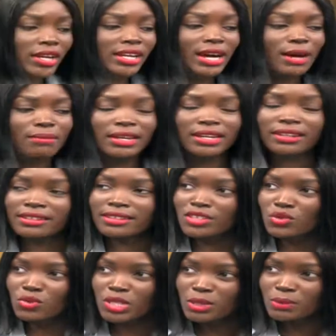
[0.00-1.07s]
will come and
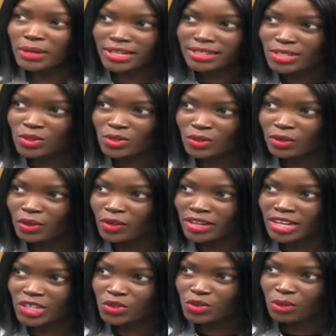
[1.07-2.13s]
disrespect us
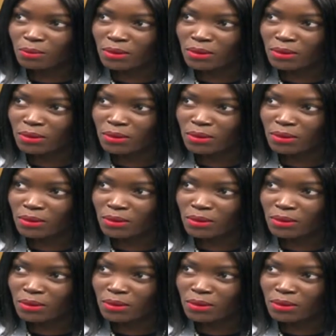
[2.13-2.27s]
on national